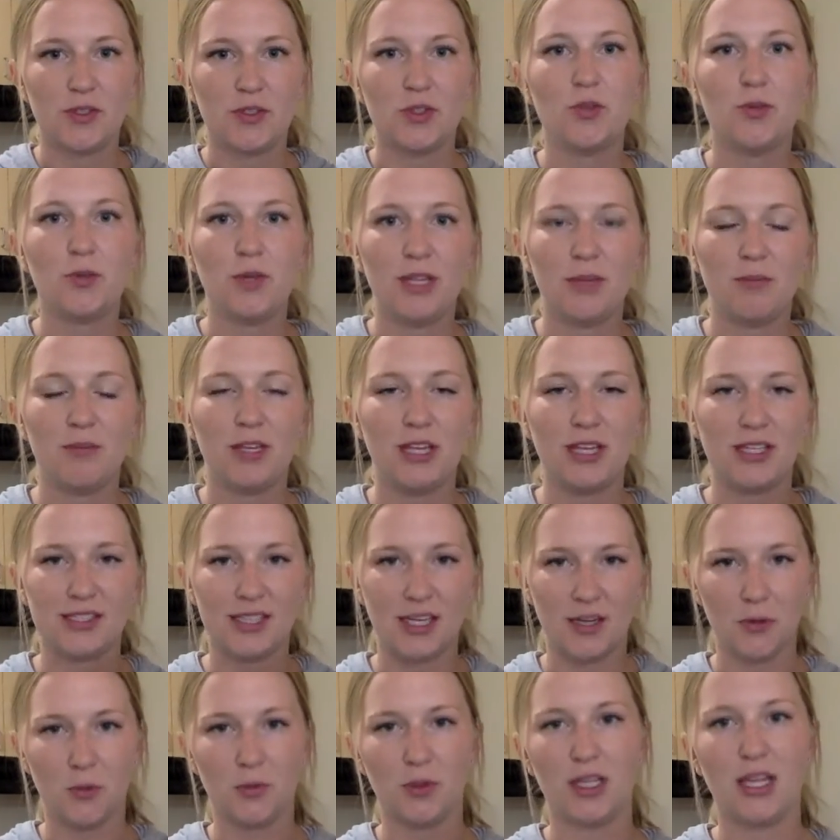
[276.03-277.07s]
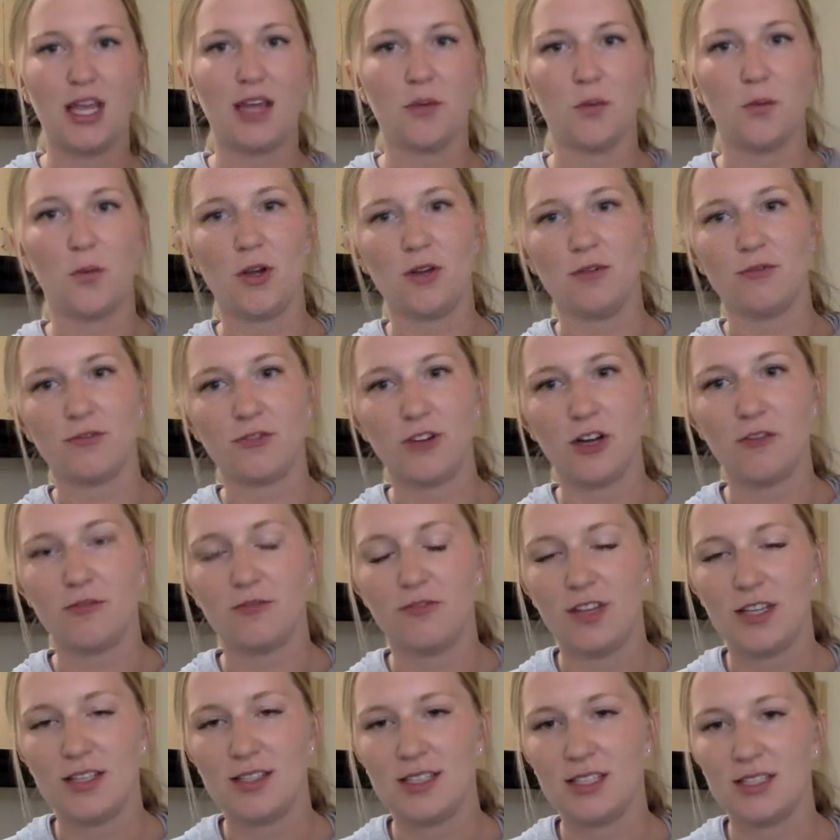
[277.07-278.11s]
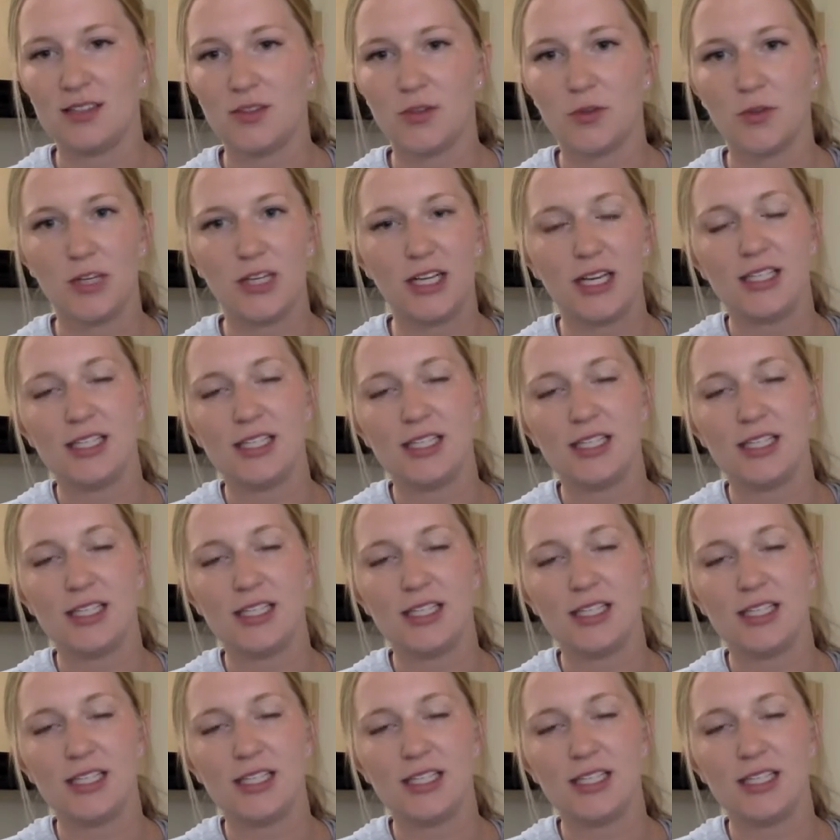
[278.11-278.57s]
doing because I only had one front-facing screen.